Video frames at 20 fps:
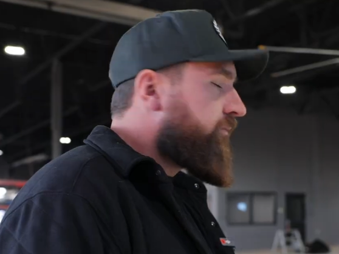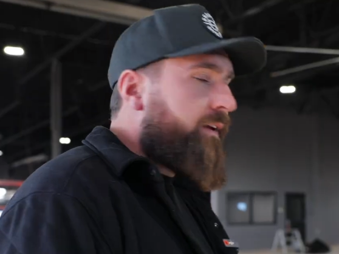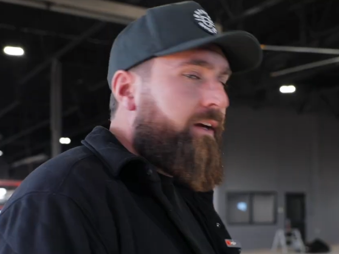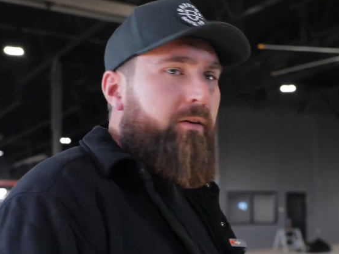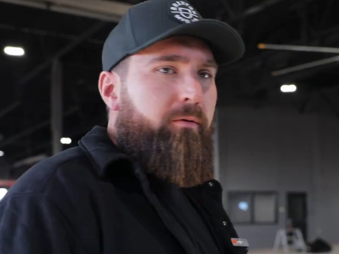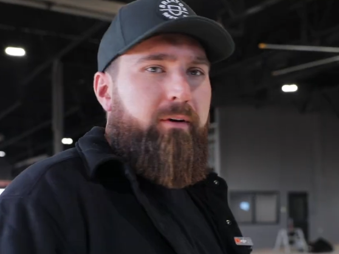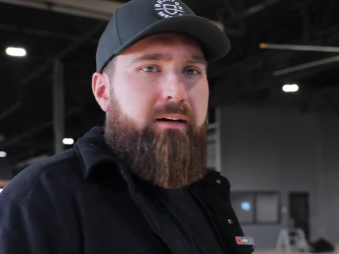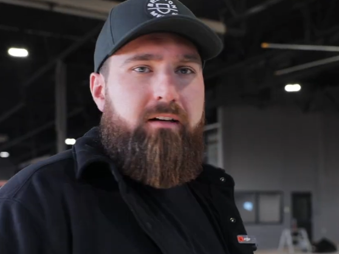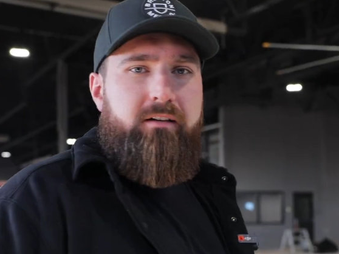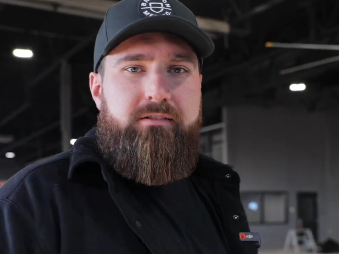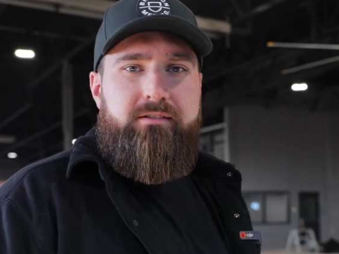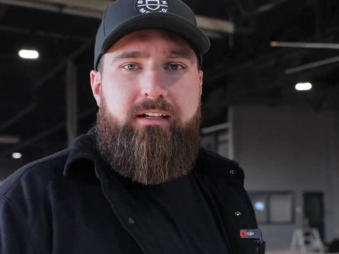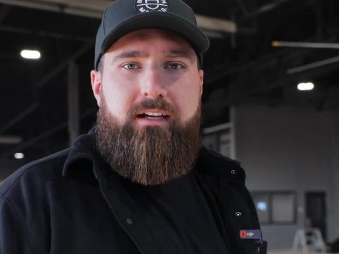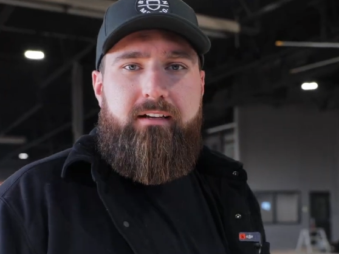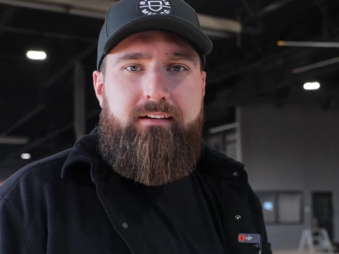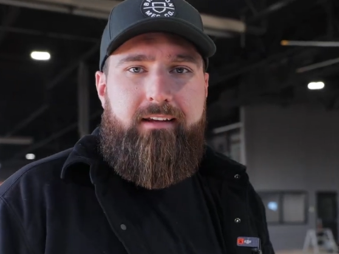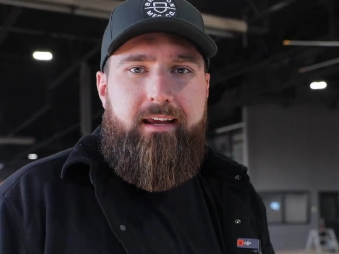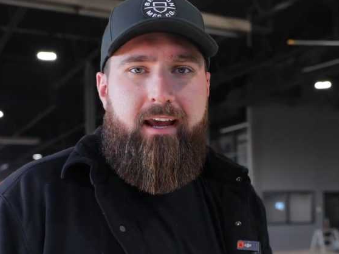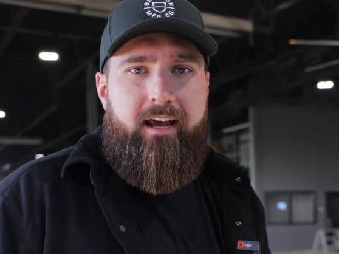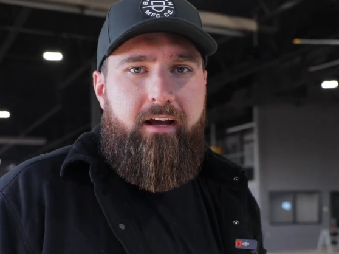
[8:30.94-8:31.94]
big wheels
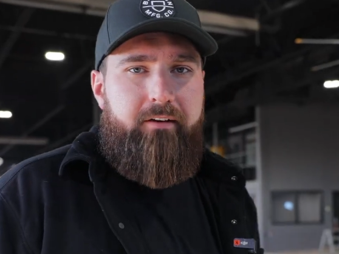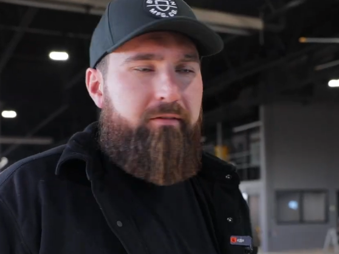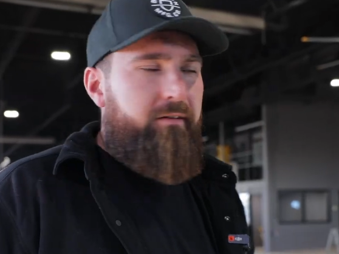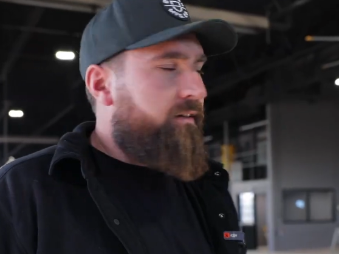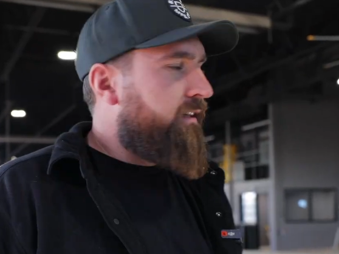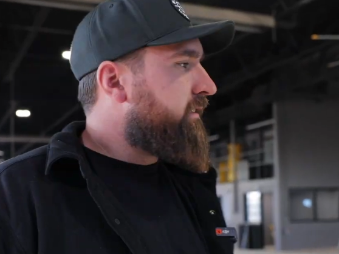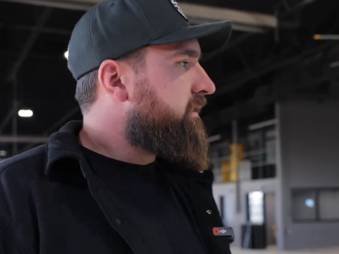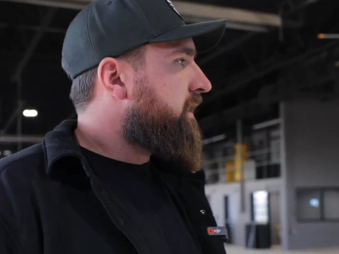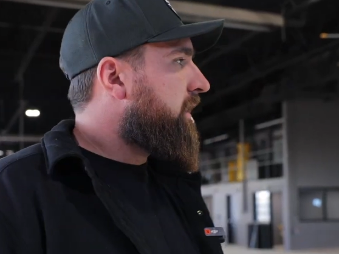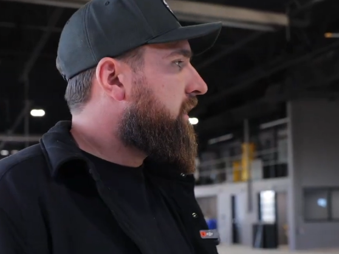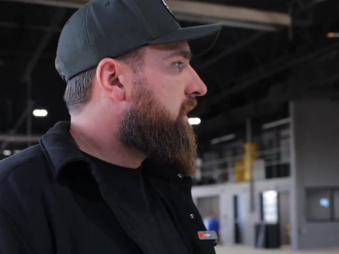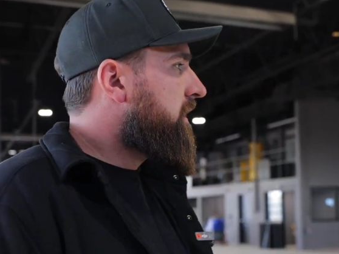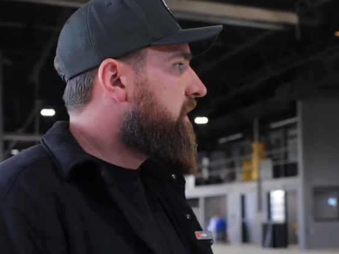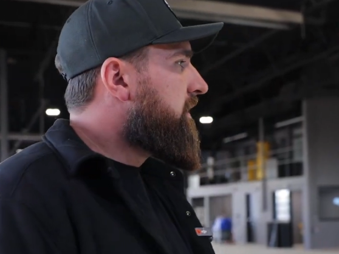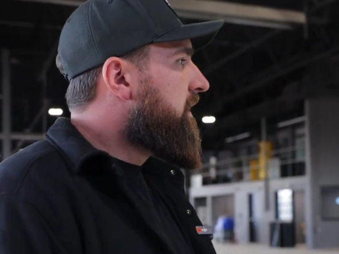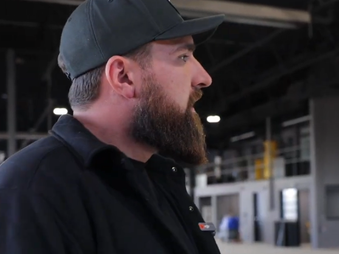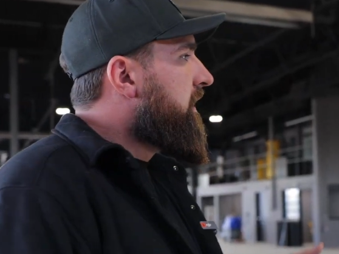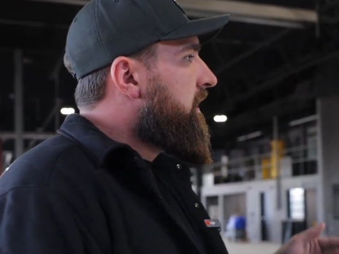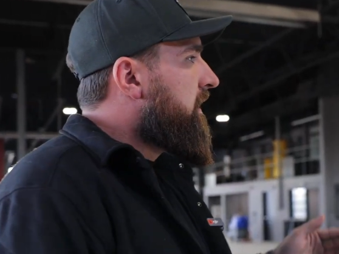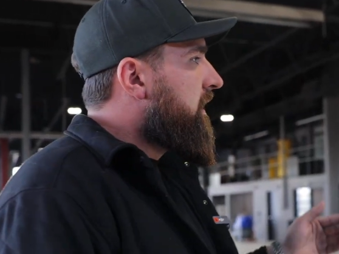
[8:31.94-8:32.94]
that can't really
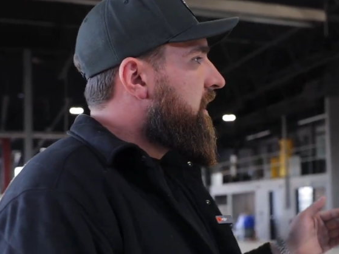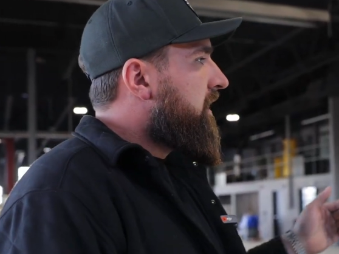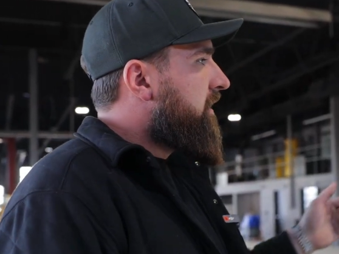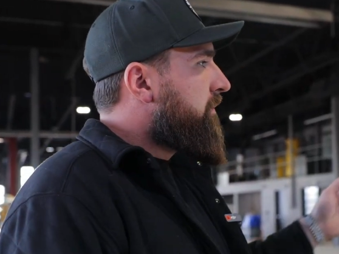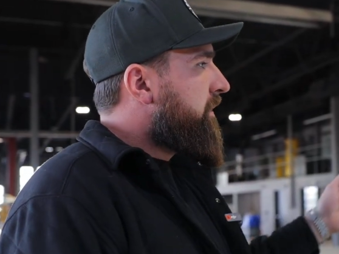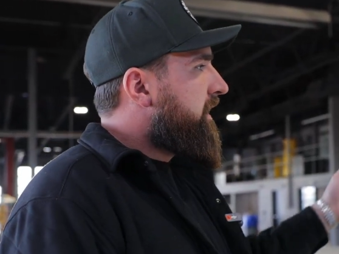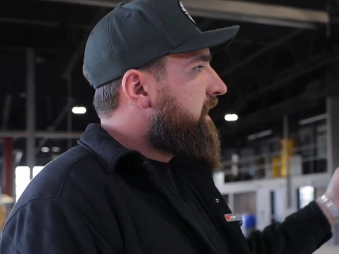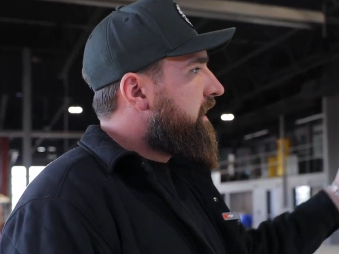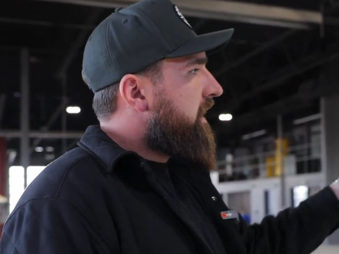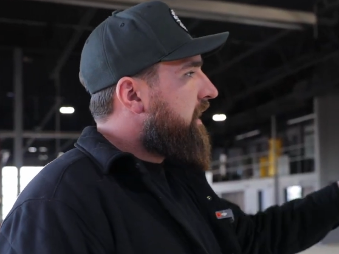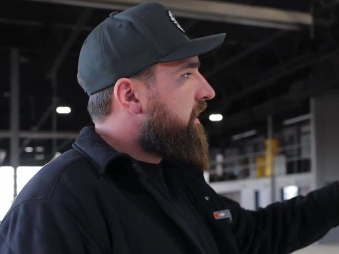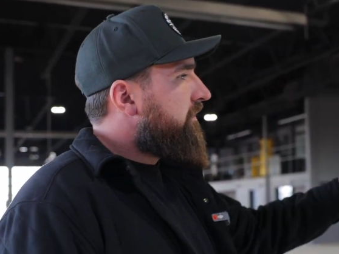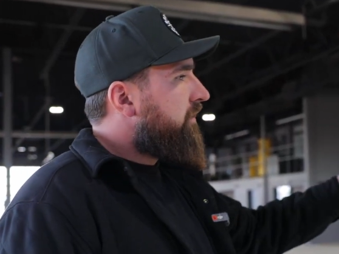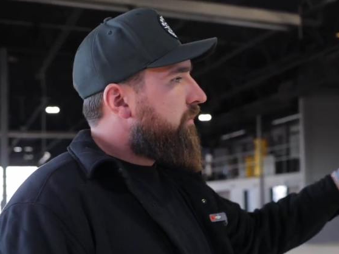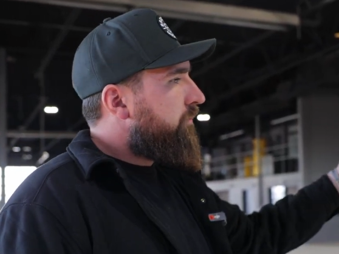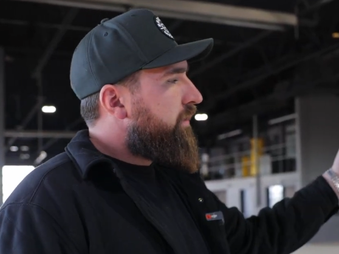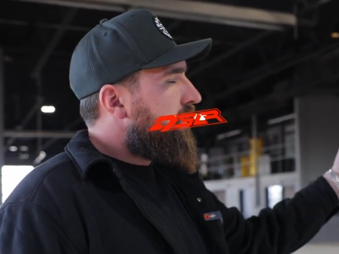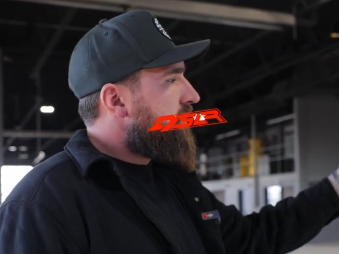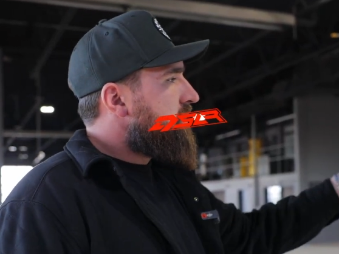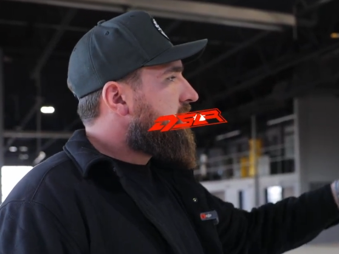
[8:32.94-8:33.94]
turn, I'll be kind of a
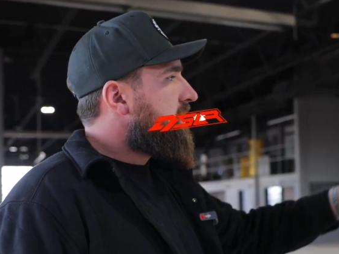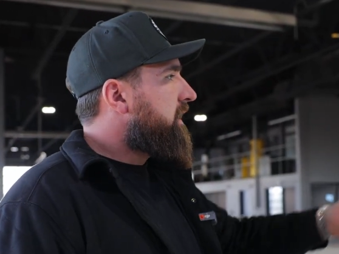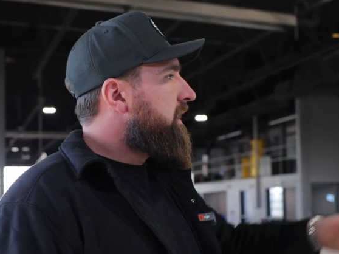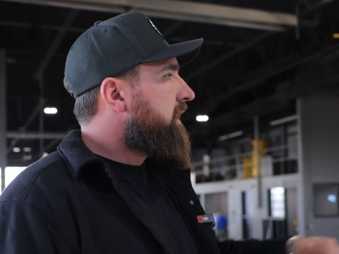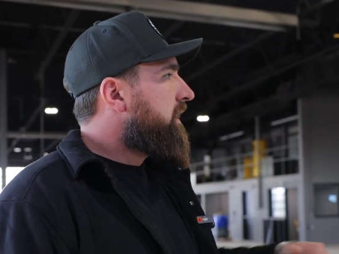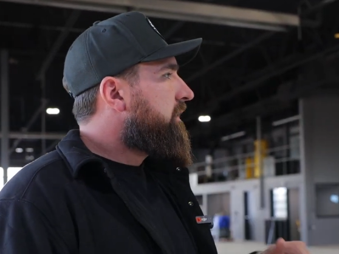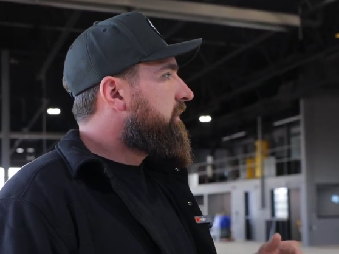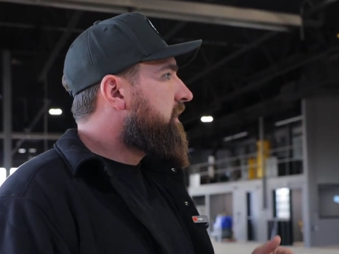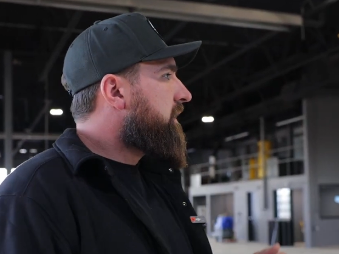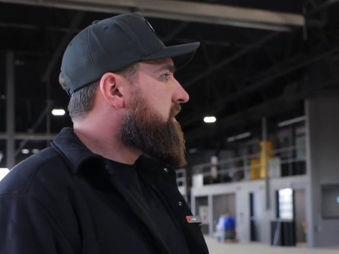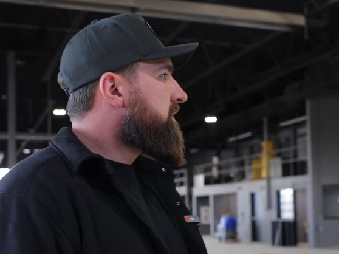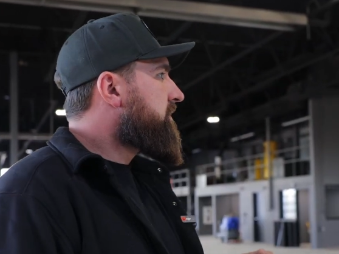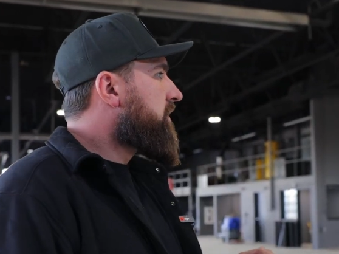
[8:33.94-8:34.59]
bitch to get in there.